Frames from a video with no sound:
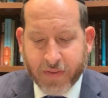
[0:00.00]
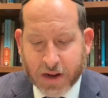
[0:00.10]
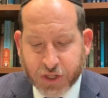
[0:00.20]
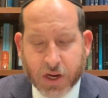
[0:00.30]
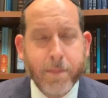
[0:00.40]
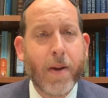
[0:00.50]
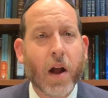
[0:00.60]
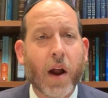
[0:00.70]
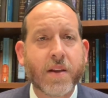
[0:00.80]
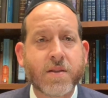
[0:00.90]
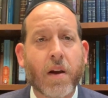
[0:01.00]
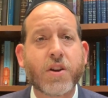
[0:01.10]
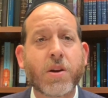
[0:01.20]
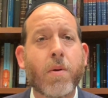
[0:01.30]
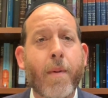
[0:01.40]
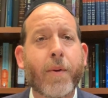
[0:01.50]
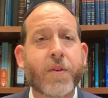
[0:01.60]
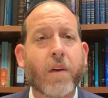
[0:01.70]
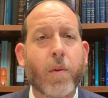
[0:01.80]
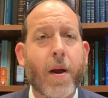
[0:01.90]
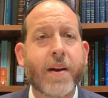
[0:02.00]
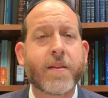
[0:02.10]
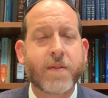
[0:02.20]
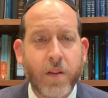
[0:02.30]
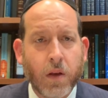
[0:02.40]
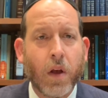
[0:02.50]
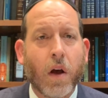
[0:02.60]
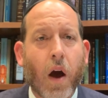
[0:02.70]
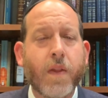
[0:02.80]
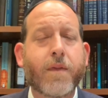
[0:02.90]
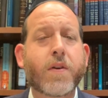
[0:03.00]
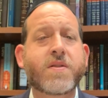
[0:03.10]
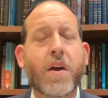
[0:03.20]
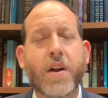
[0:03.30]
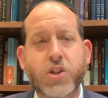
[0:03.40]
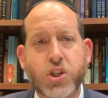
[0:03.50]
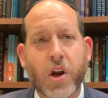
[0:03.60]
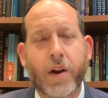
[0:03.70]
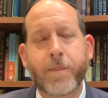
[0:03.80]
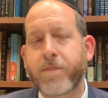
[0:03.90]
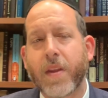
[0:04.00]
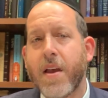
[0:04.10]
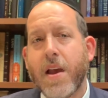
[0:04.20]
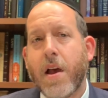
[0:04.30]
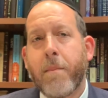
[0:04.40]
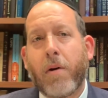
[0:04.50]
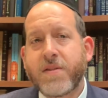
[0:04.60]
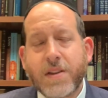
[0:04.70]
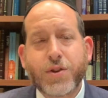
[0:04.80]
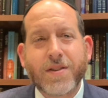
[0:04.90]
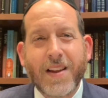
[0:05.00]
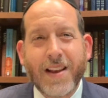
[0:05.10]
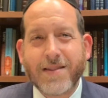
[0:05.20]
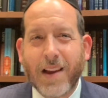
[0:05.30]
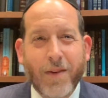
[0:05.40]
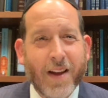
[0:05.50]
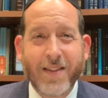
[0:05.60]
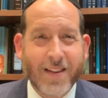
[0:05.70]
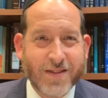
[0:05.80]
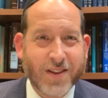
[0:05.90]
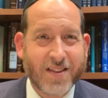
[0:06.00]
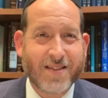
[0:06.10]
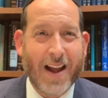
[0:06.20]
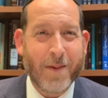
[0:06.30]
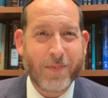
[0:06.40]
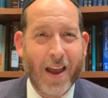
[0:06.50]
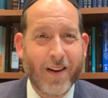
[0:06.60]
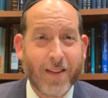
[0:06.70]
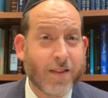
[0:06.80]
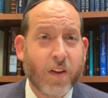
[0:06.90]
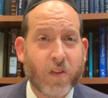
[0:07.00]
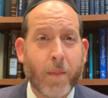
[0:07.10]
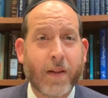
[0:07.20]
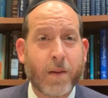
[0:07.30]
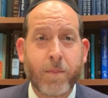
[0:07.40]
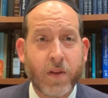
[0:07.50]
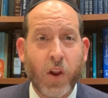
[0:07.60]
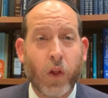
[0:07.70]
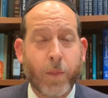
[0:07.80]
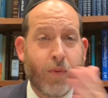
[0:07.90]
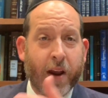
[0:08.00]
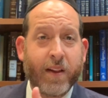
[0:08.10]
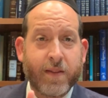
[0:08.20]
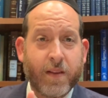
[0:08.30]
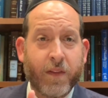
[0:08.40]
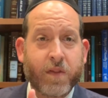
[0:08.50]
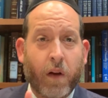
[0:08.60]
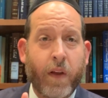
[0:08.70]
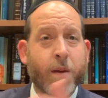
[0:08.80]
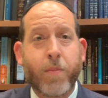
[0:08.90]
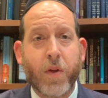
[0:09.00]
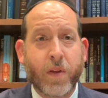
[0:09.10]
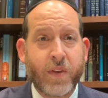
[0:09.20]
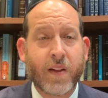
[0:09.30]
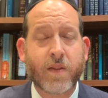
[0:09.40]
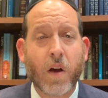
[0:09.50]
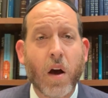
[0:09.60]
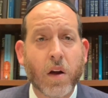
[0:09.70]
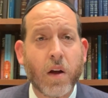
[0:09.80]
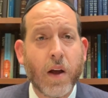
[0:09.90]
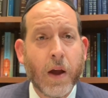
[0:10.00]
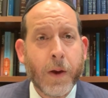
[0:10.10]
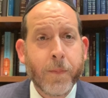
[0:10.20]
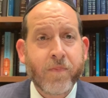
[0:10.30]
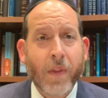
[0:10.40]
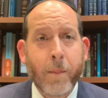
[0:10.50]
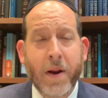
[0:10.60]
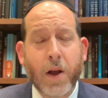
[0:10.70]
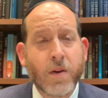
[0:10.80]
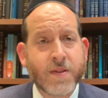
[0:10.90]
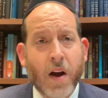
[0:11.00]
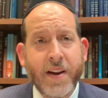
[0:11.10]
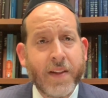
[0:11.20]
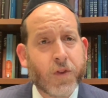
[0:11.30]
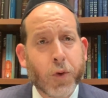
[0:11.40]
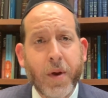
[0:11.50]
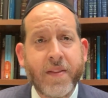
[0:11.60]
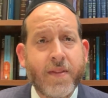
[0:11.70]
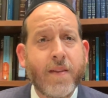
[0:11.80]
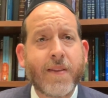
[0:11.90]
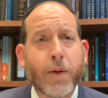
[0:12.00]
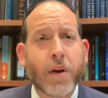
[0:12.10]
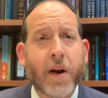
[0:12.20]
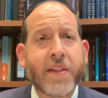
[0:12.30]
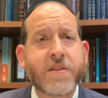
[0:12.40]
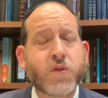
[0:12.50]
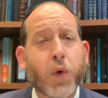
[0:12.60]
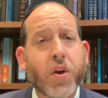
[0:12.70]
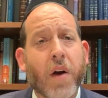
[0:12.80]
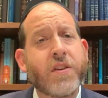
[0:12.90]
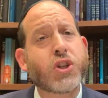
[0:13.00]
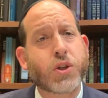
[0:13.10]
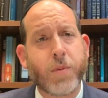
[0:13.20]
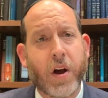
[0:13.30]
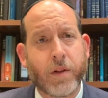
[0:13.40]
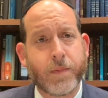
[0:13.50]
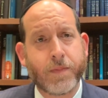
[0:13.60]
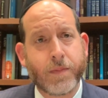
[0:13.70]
of Hashem Pakar Sarah, Hashem remembered Sarah for pregnancy, on the first day of Rosh Hashanah. But what's interesting is the Kriya doesn't just stop there. It doesn't just talk about the pregnancy of Sarah and the birth of Yitzchak, but it goes on into great detail regarding the story of Yishmael,